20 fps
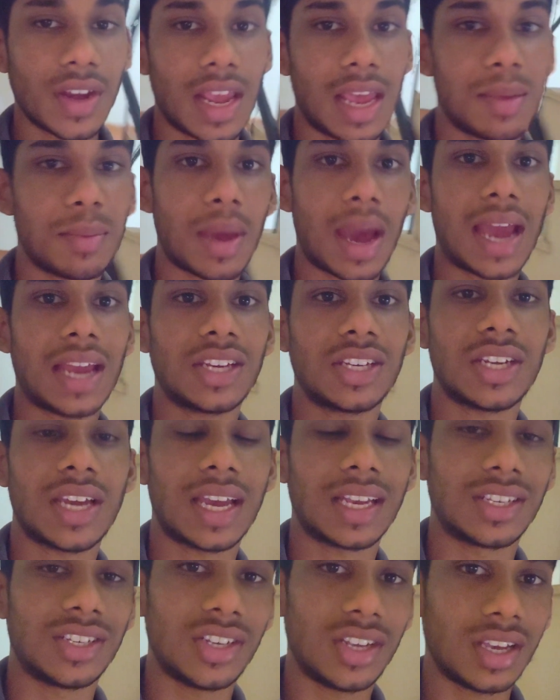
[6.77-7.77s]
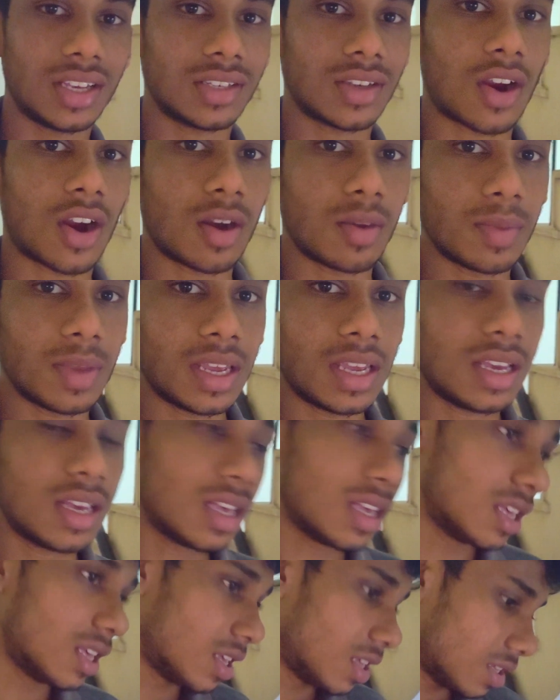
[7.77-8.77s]
the name, hashtag GS Army.
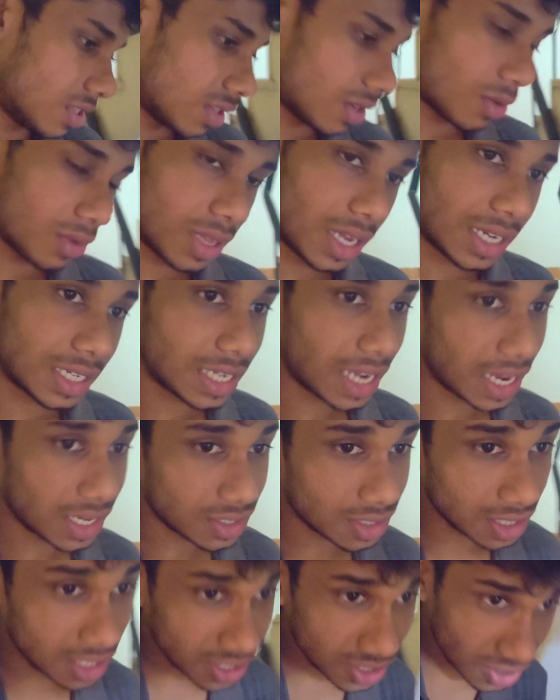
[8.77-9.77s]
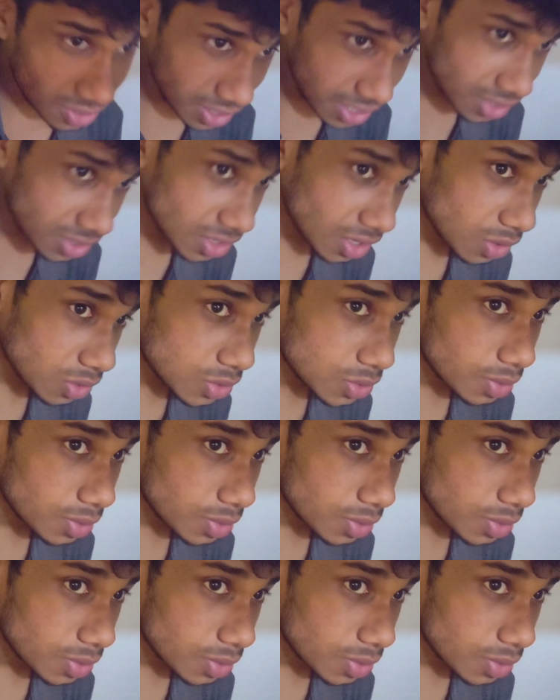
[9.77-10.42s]
So that guy's literally so